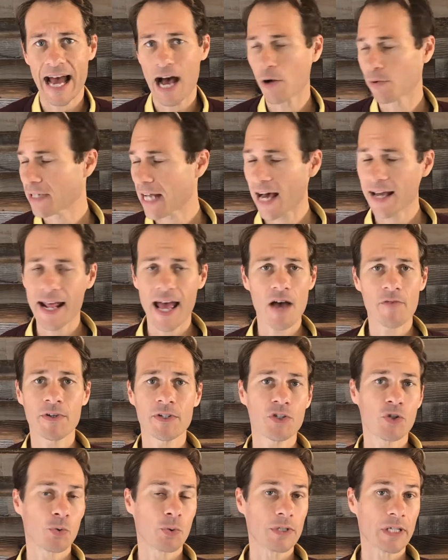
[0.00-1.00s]
not having
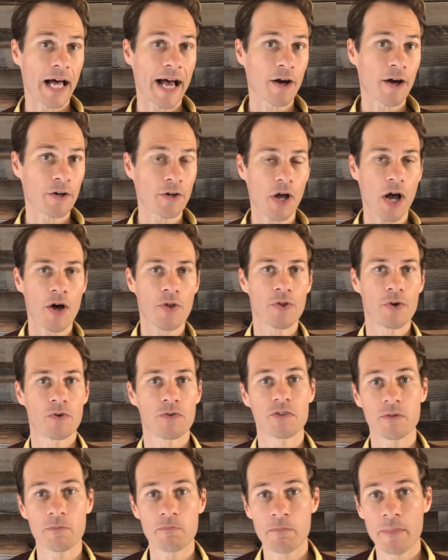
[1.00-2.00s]
to rely on
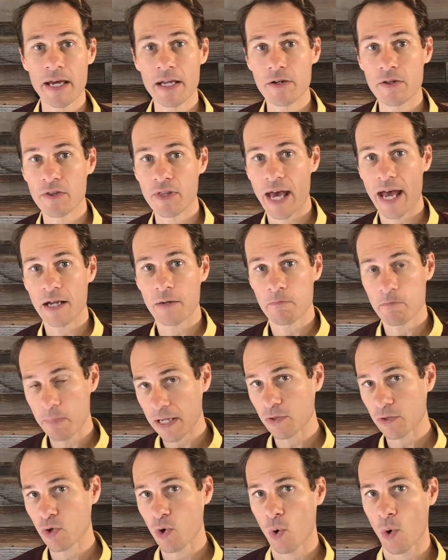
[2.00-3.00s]
others meant that
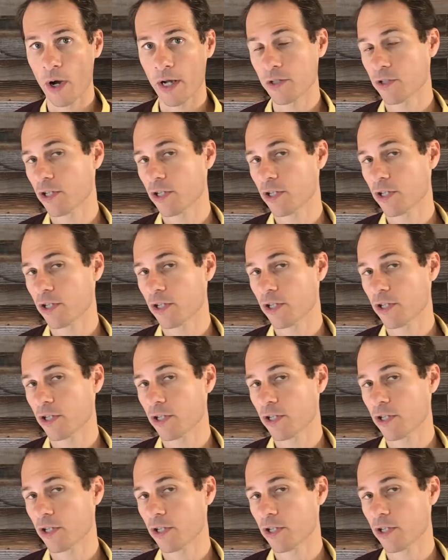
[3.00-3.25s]
Bitcoin could